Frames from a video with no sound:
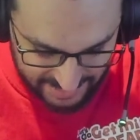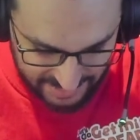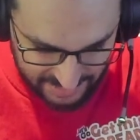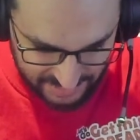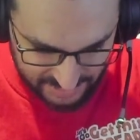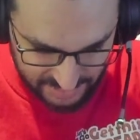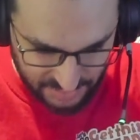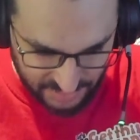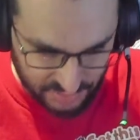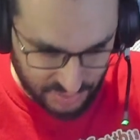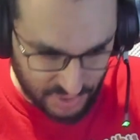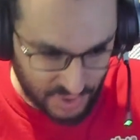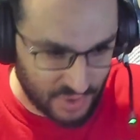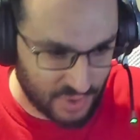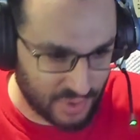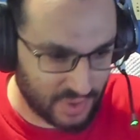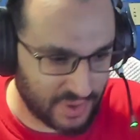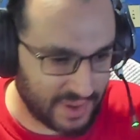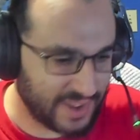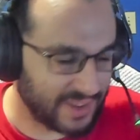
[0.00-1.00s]

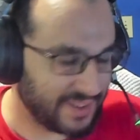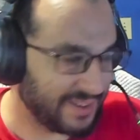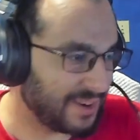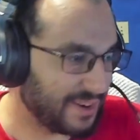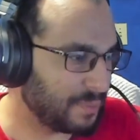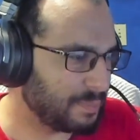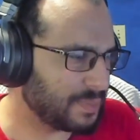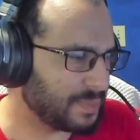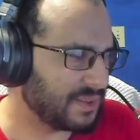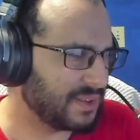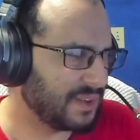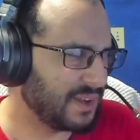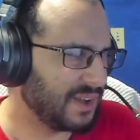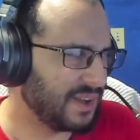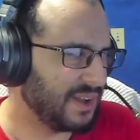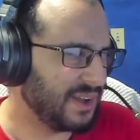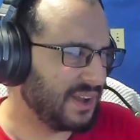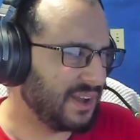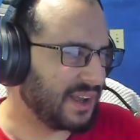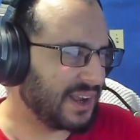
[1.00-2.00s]
Cisco end up
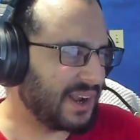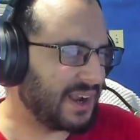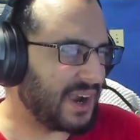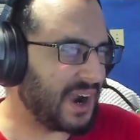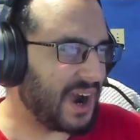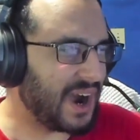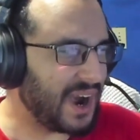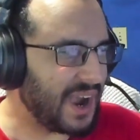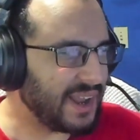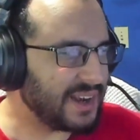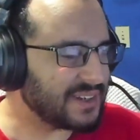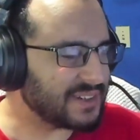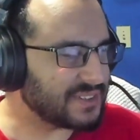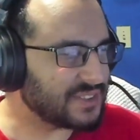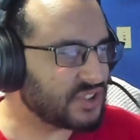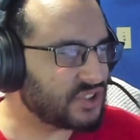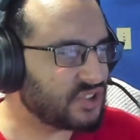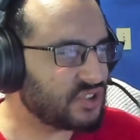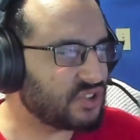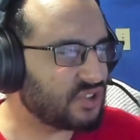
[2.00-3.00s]
kind of,
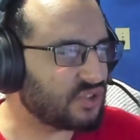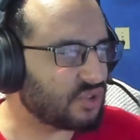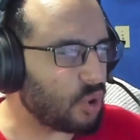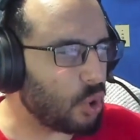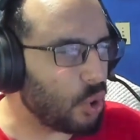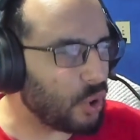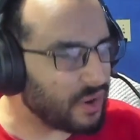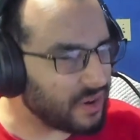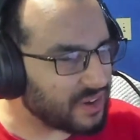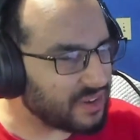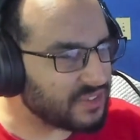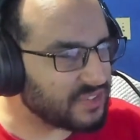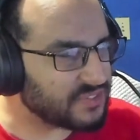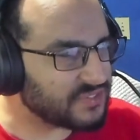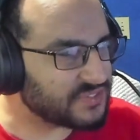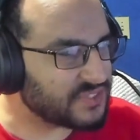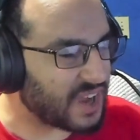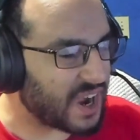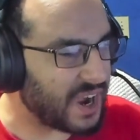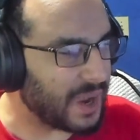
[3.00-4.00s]
sort of
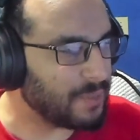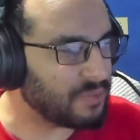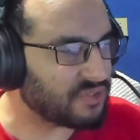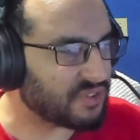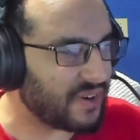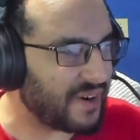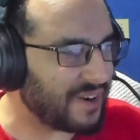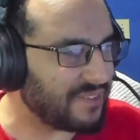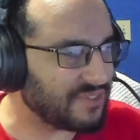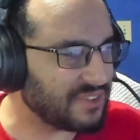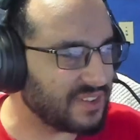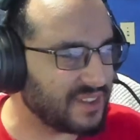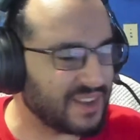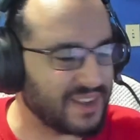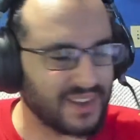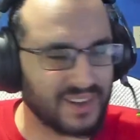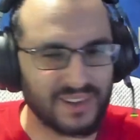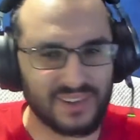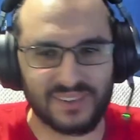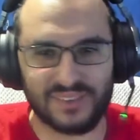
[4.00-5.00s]
time
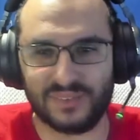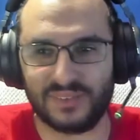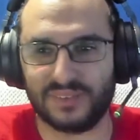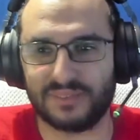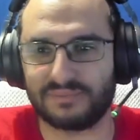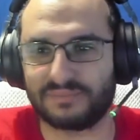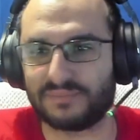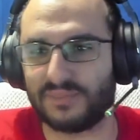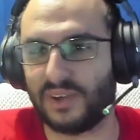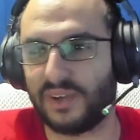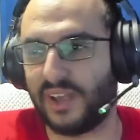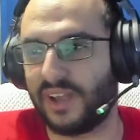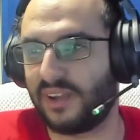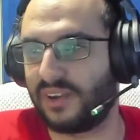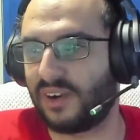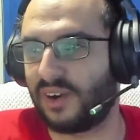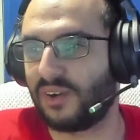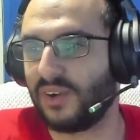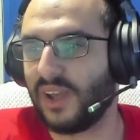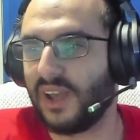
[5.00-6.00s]
traveling. Oh, okay,
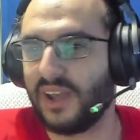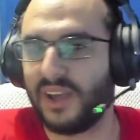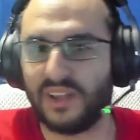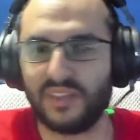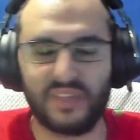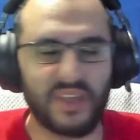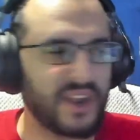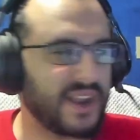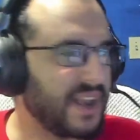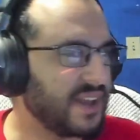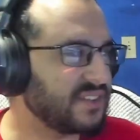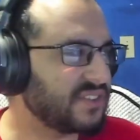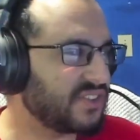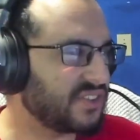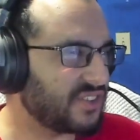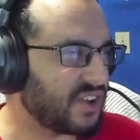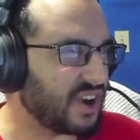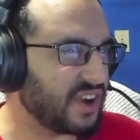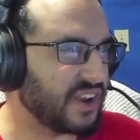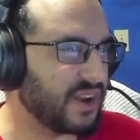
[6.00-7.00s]
no. They get
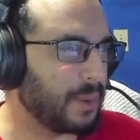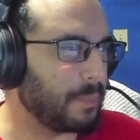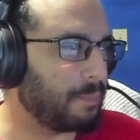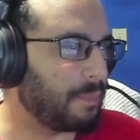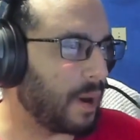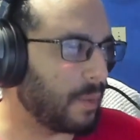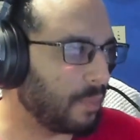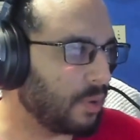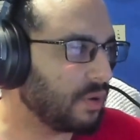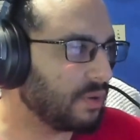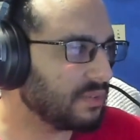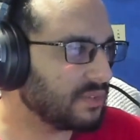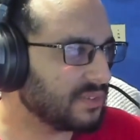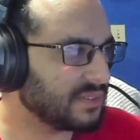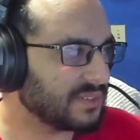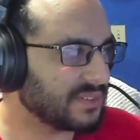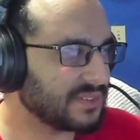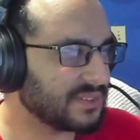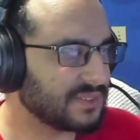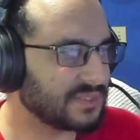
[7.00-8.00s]
stuck in a bubble.
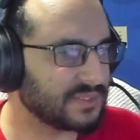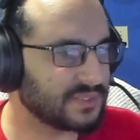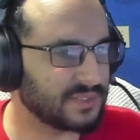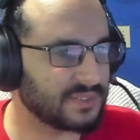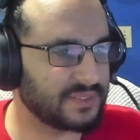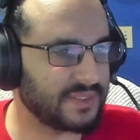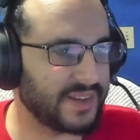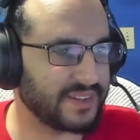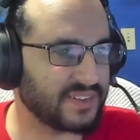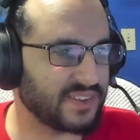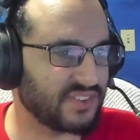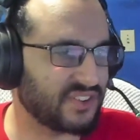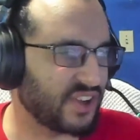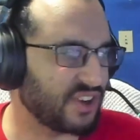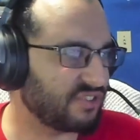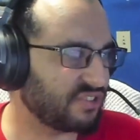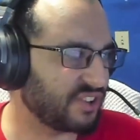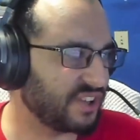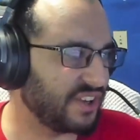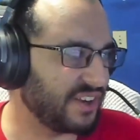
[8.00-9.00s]
That's
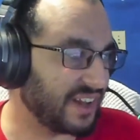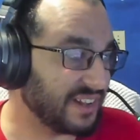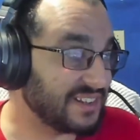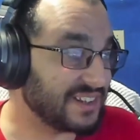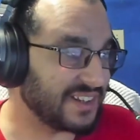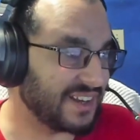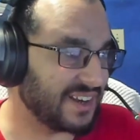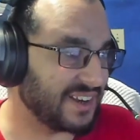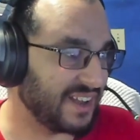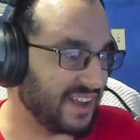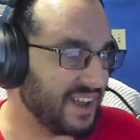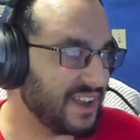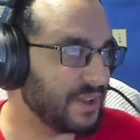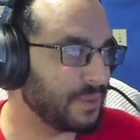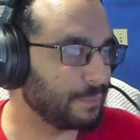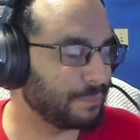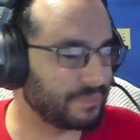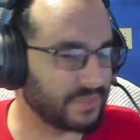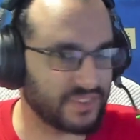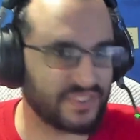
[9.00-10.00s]
essentially 1998.
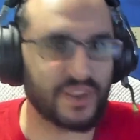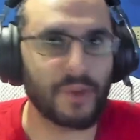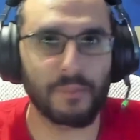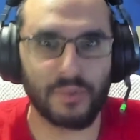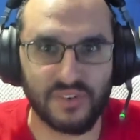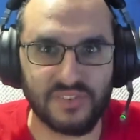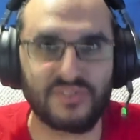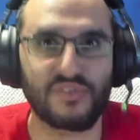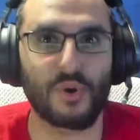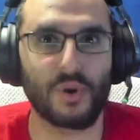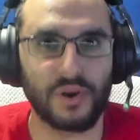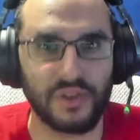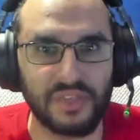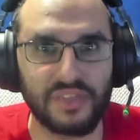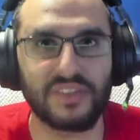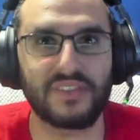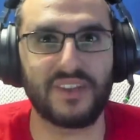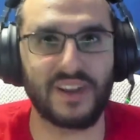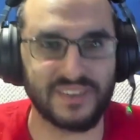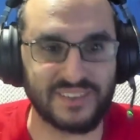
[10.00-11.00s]
December
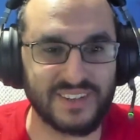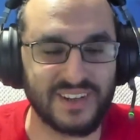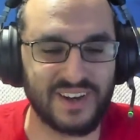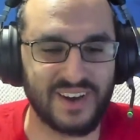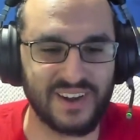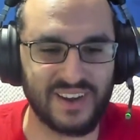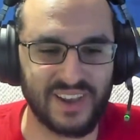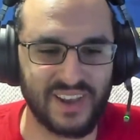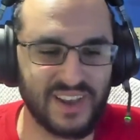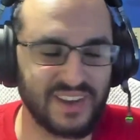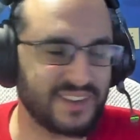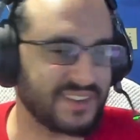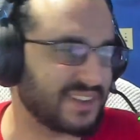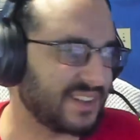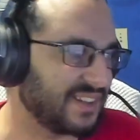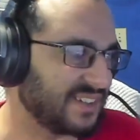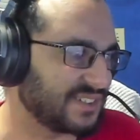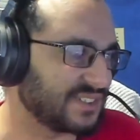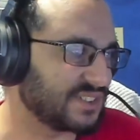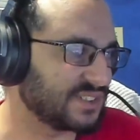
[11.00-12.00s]
4th, 1998.
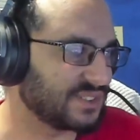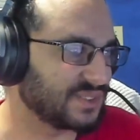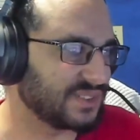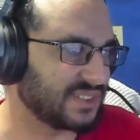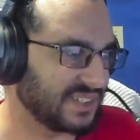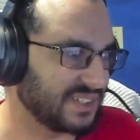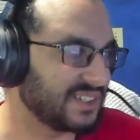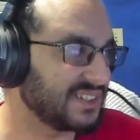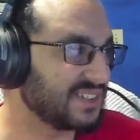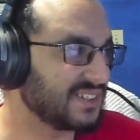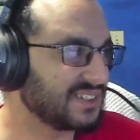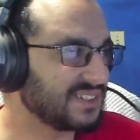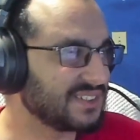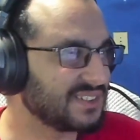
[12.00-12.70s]
And oh dear.